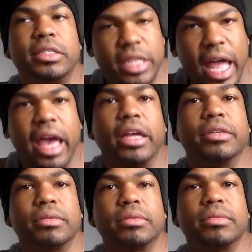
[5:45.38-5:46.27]
stay.
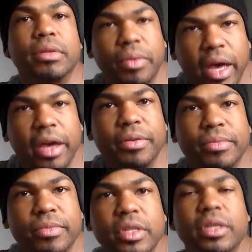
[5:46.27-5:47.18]
Okay?
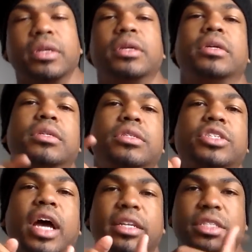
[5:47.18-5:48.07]

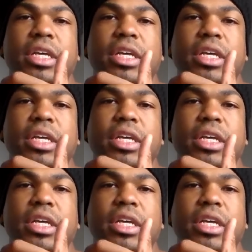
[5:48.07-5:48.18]
John